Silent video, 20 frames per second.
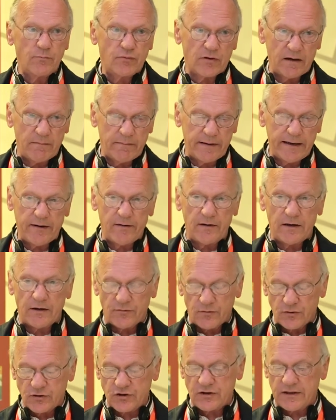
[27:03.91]
primarily
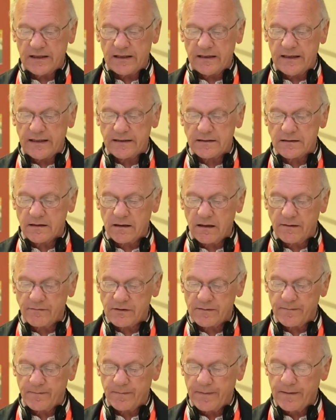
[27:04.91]
Rushdie and headscarves,